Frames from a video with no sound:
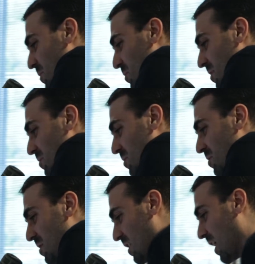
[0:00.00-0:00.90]
people come
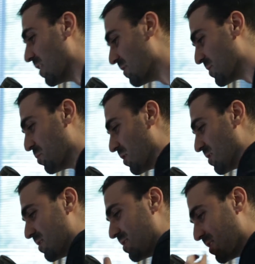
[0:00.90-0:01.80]
through, like, I love
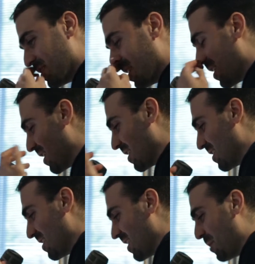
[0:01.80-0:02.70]
sports.
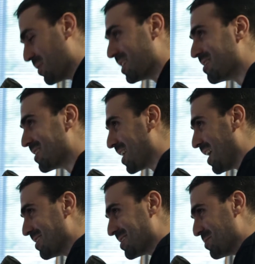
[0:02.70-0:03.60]
I played in
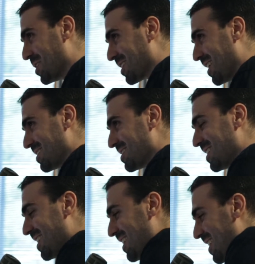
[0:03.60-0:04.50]
college, small college,
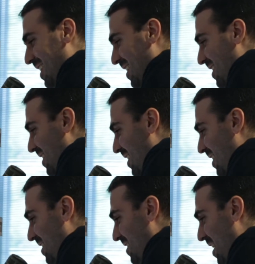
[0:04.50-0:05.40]
and
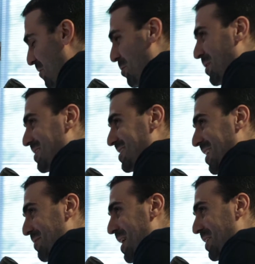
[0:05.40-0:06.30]
everyone wants to
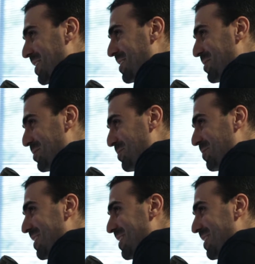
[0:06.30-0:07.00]
talk about how they can hoop.